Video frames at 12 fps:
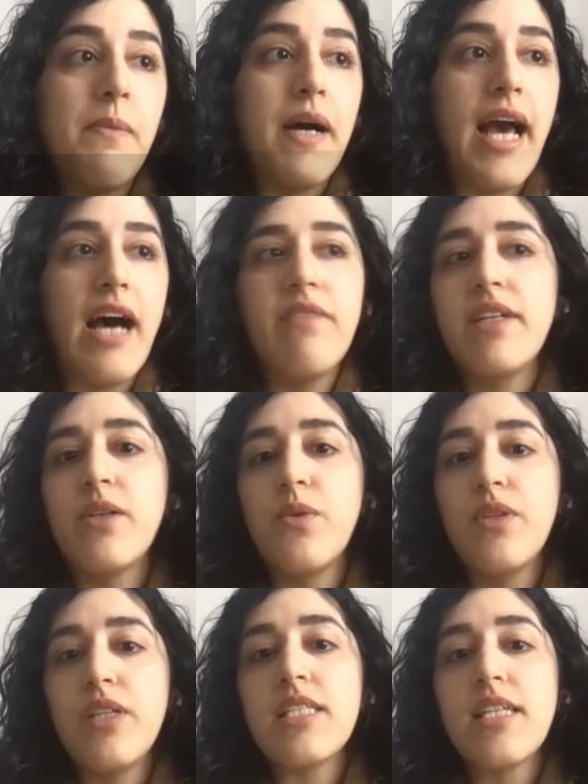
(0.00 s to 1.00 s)
by having
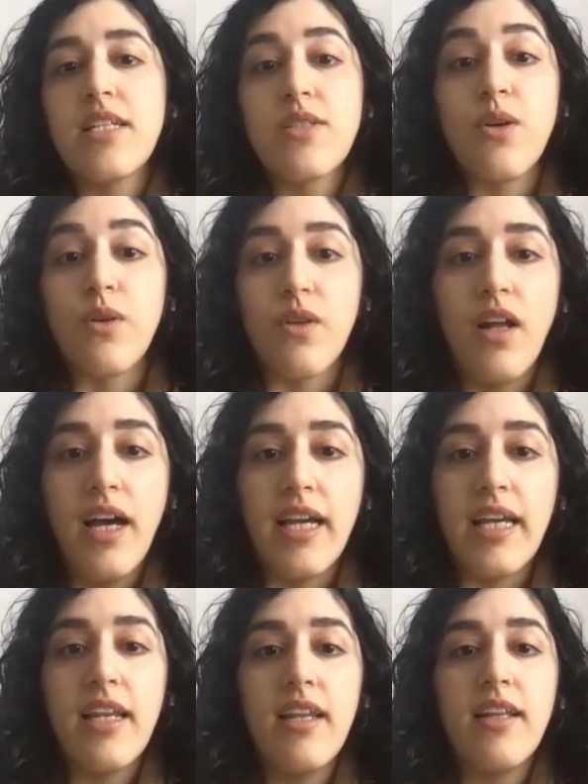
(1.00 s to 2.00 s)
all these things
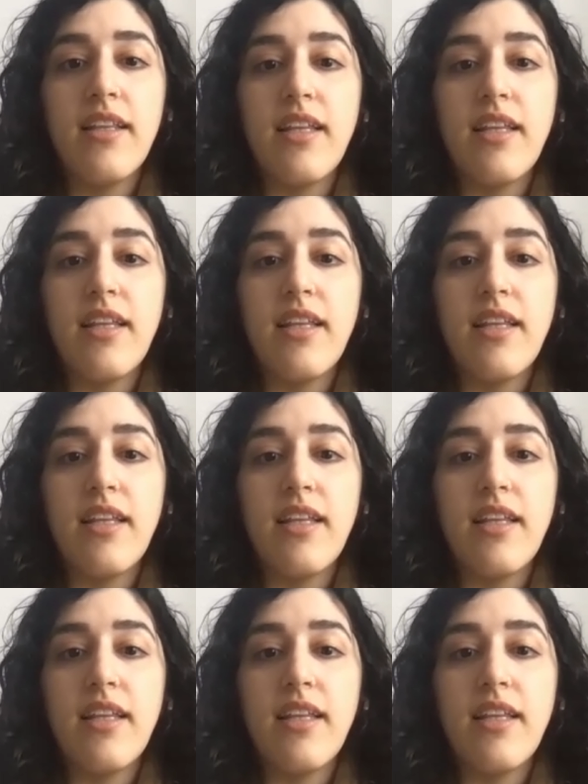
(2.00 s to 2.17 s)
online,